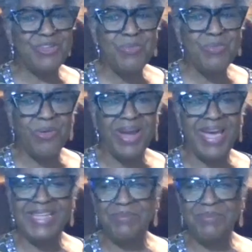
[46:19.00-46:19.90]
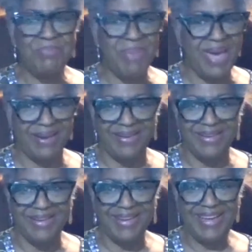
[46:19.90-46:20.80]
more and to be better.
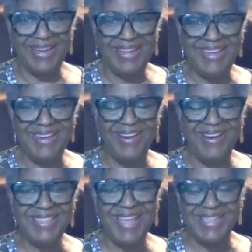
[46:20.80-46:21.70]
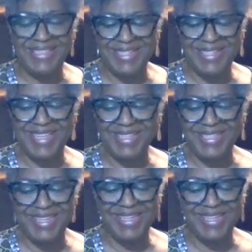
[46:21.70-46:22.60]
I just think
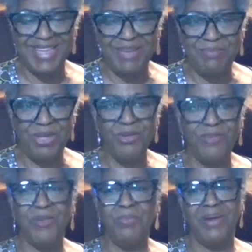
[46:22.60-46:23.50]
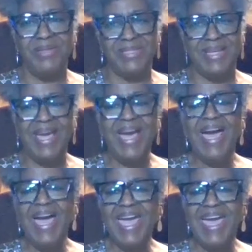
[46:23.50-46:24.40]
she is a beautiful person.
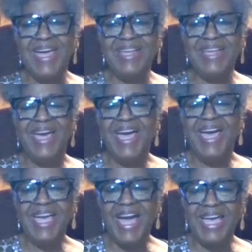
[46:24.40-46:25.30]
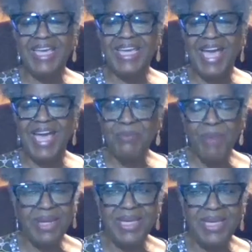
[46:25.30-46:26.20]
And
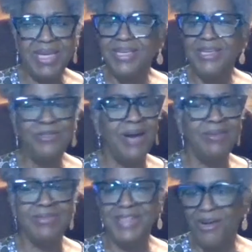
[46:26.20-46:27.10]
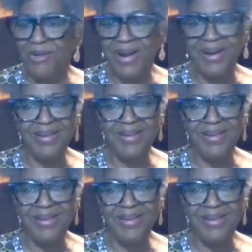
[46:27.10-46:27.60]
Imani, you don't know her.